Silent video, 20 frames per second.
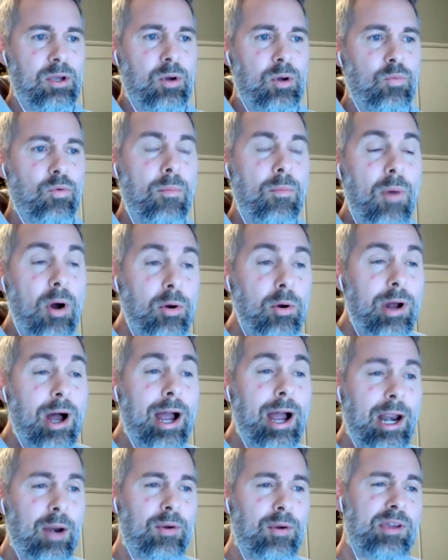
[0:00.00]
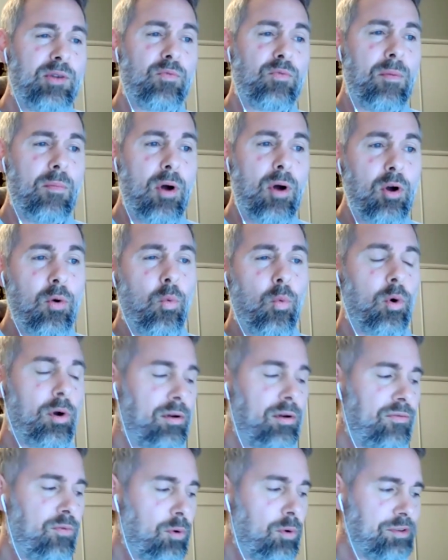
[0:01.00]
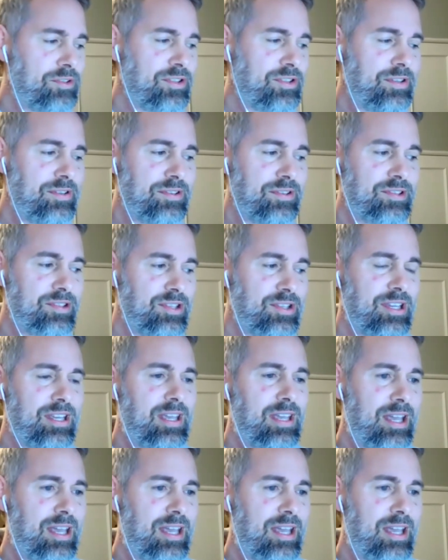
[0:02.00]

remote hiring, remote workforces.